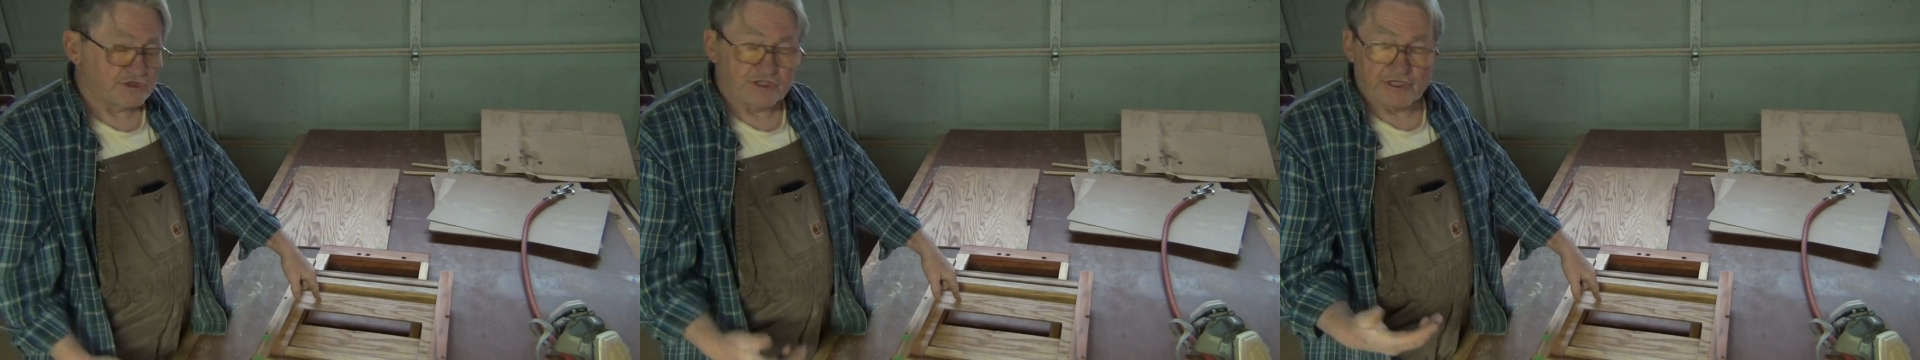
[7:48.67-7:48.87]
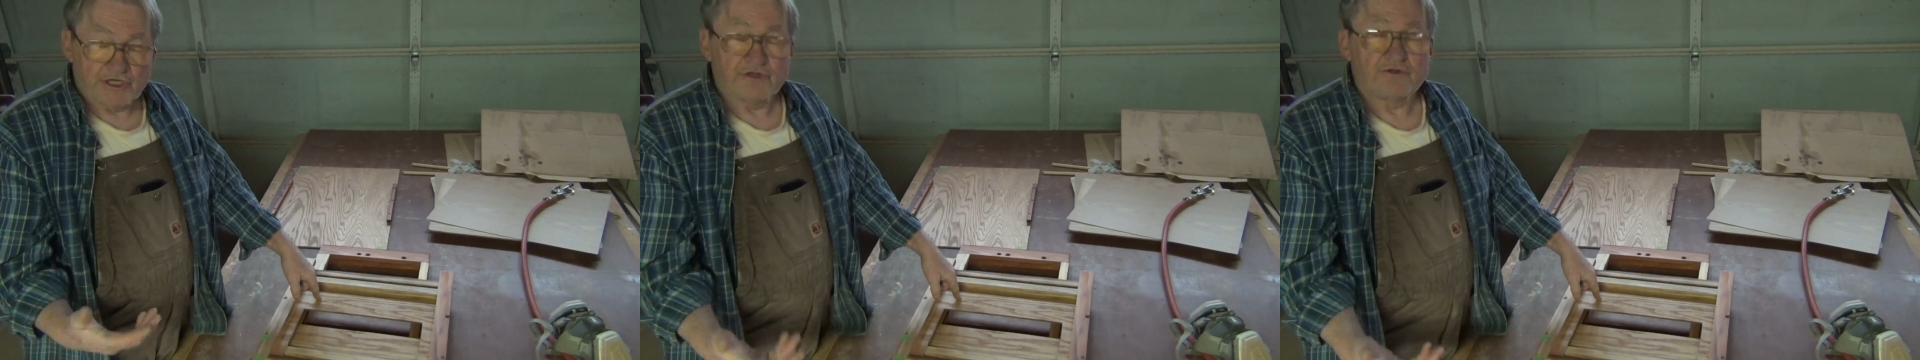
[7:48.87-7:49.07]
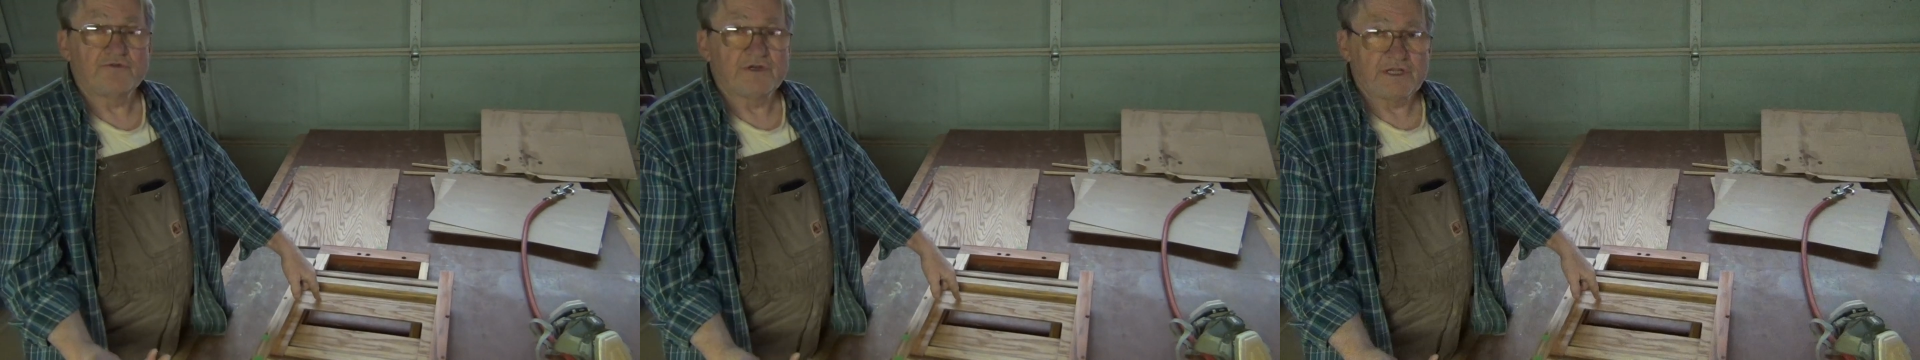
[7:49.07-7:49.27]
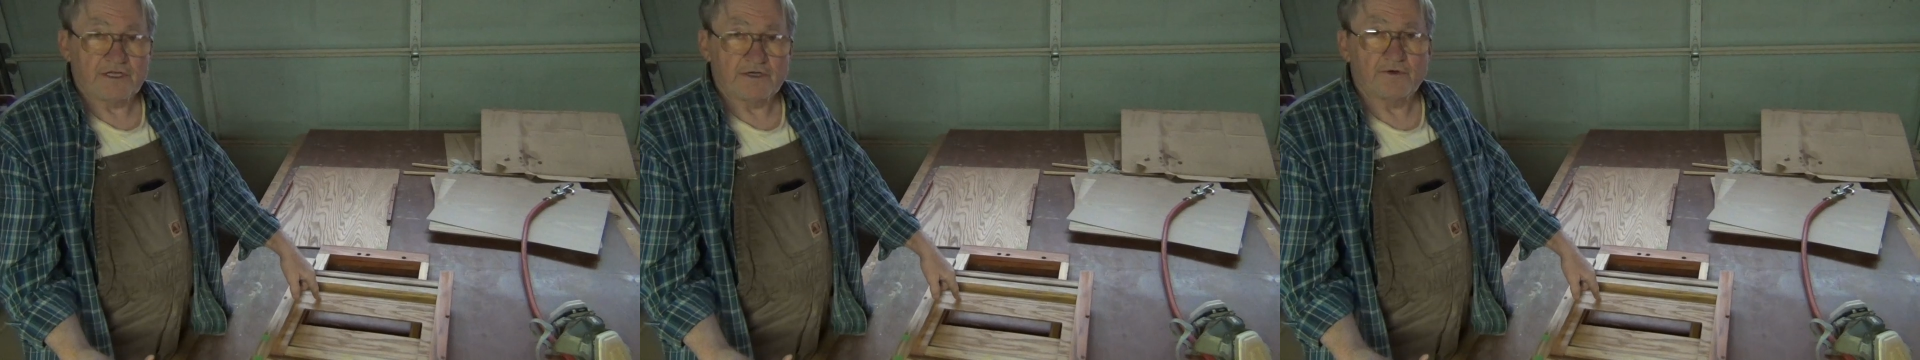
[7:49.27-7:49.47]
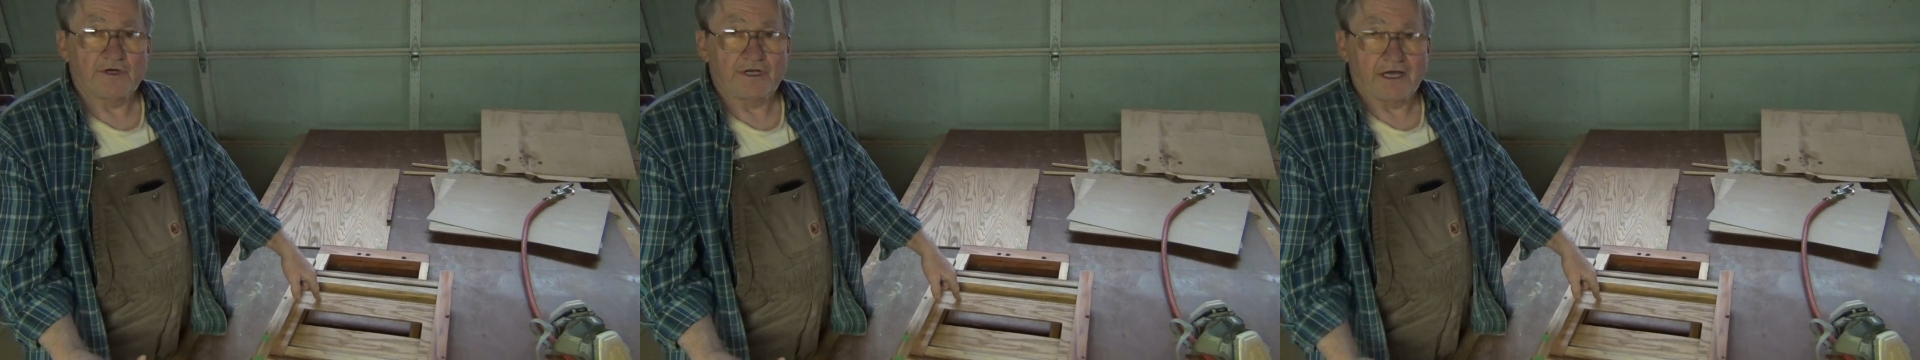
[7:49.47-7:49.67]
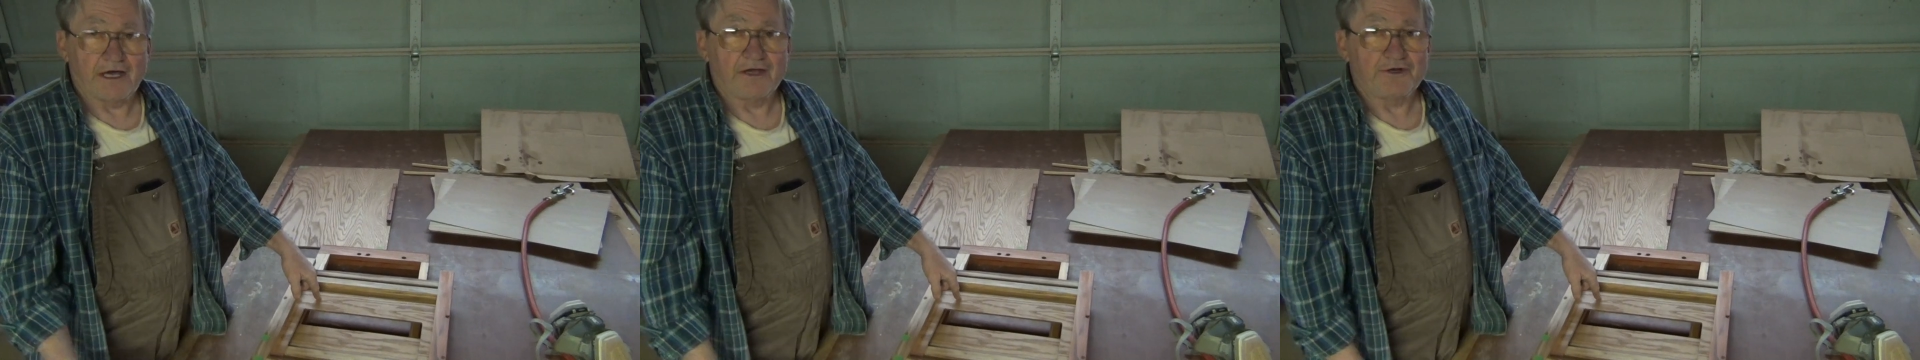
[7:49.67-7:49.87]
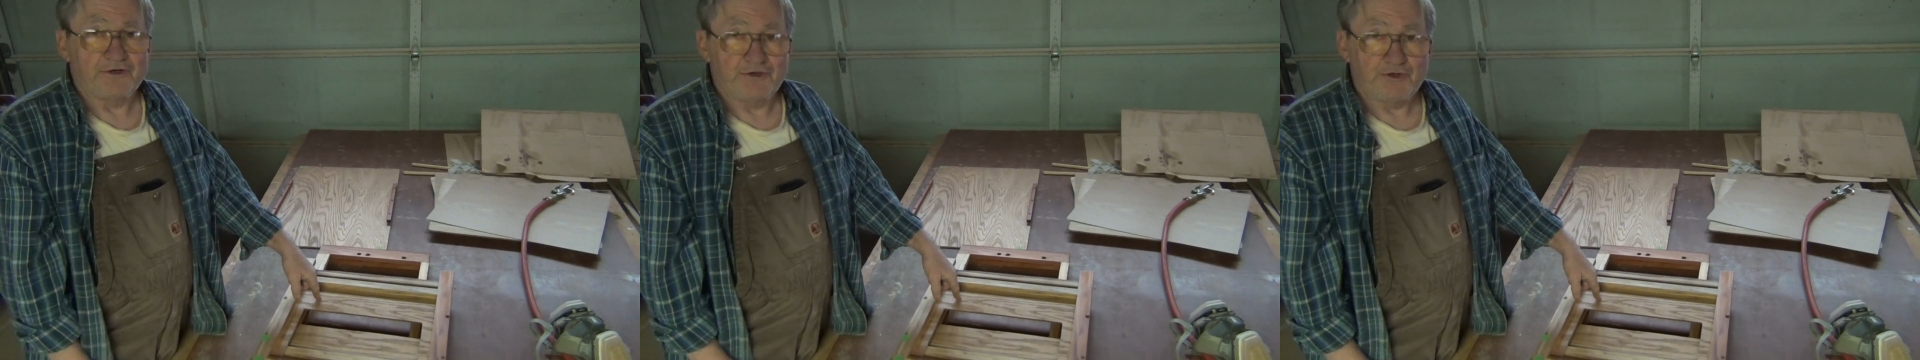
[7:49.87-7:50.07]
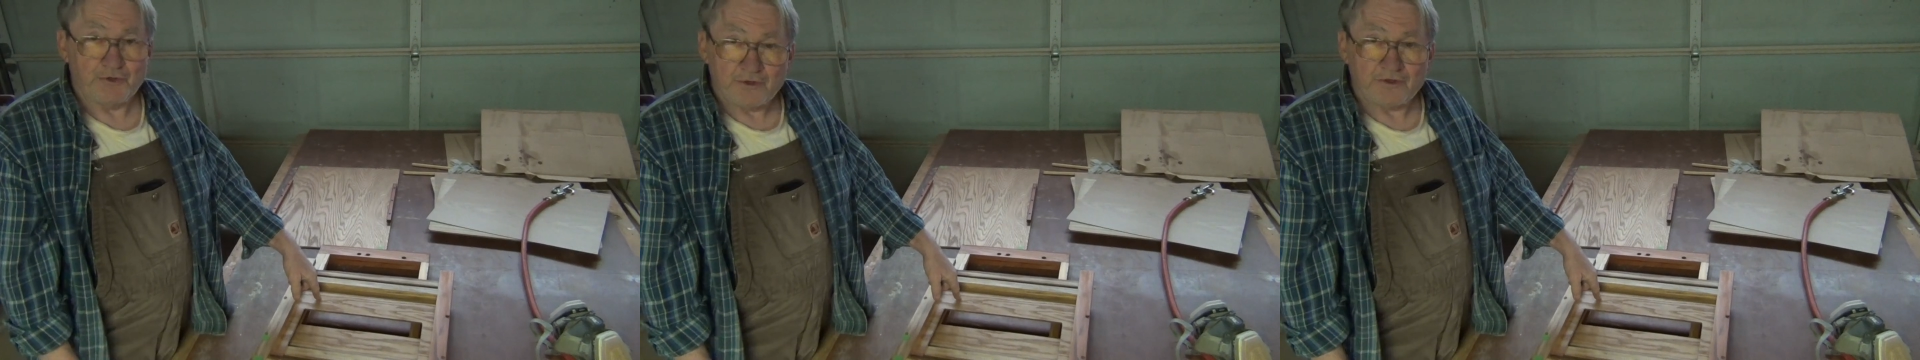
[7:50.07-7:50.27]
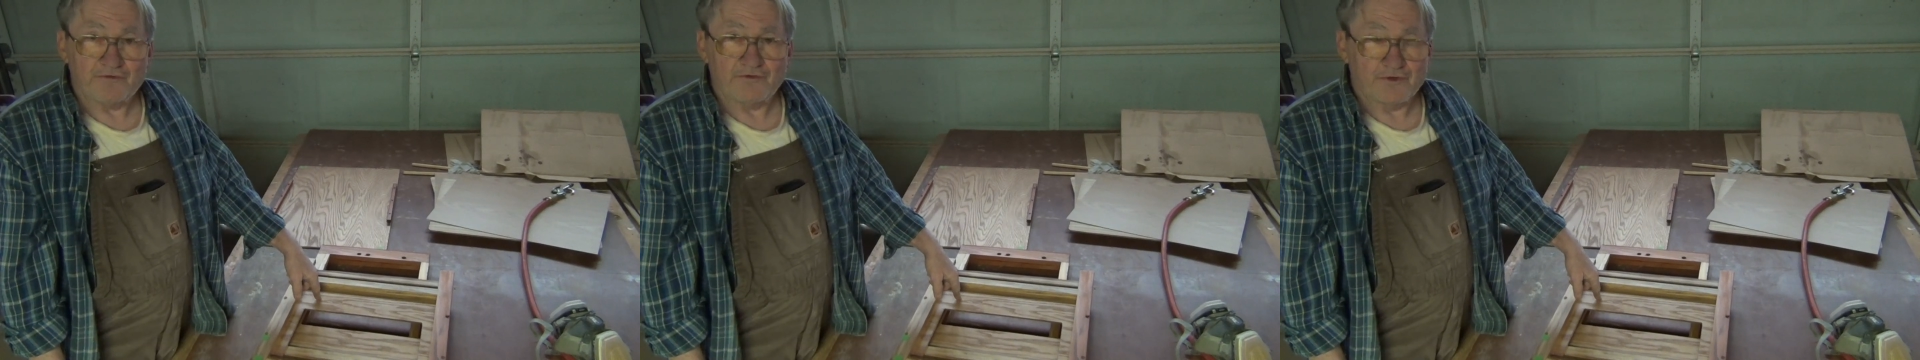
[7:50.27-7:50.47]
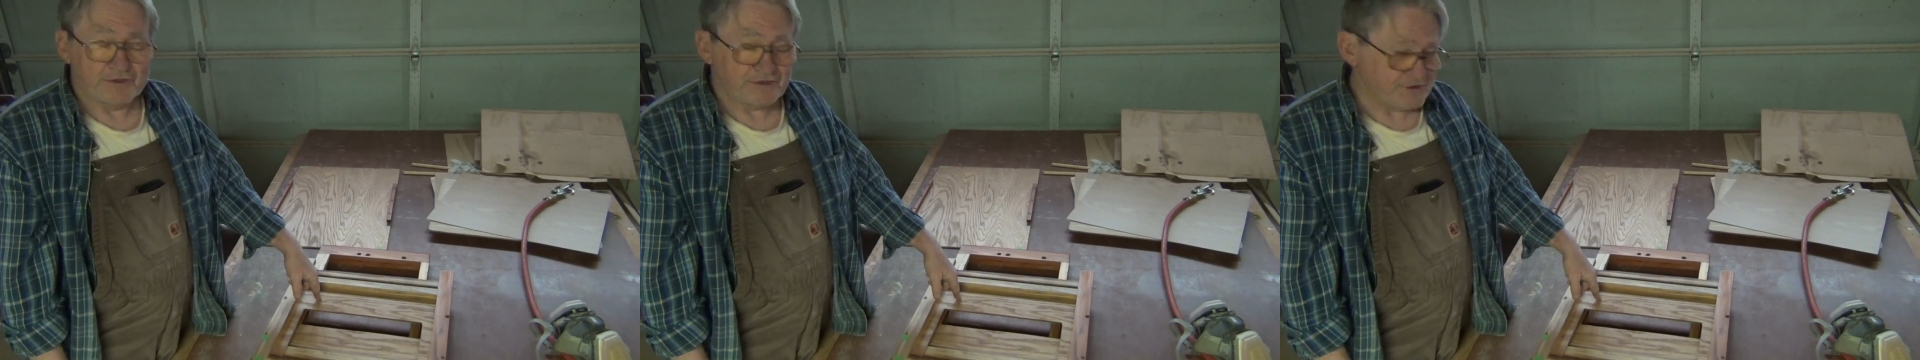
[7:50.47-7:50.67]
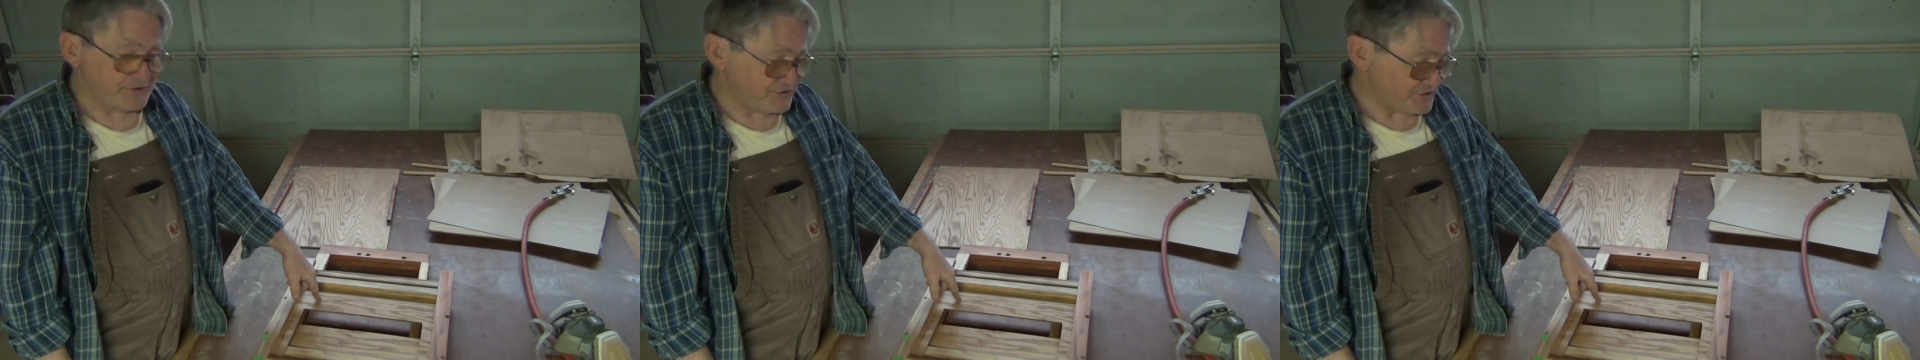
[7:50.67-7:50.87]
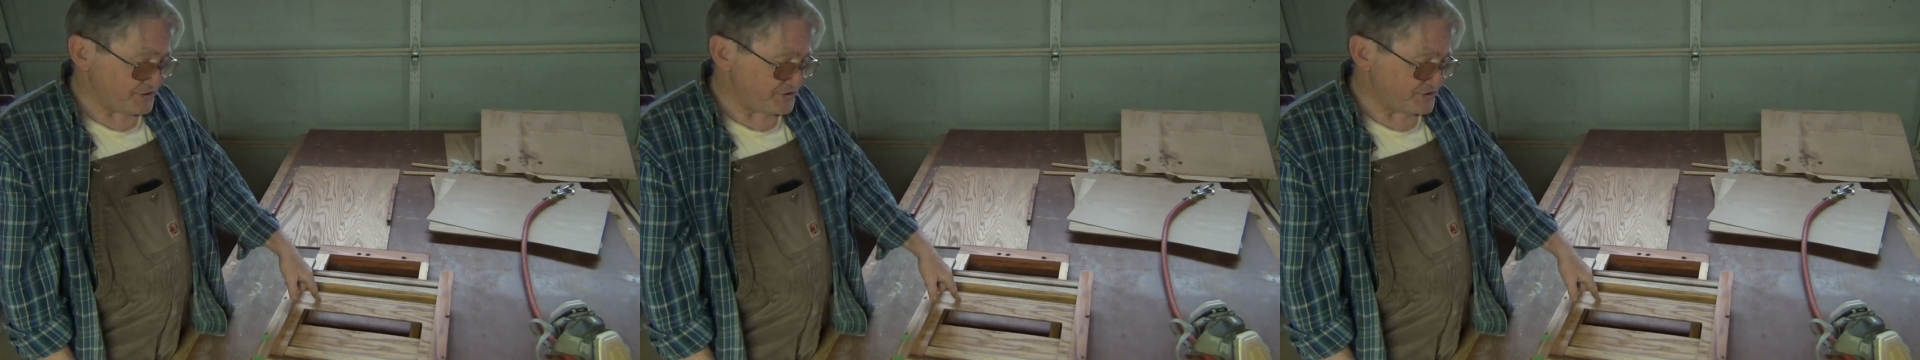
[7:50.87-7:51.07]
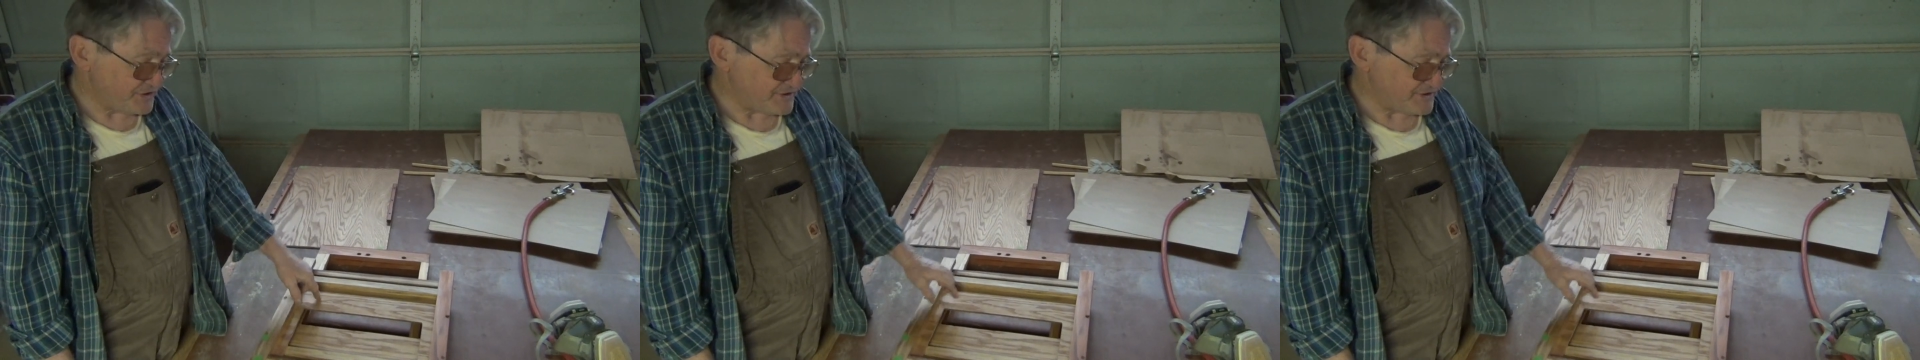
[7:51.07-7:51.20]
another video on how to do a version C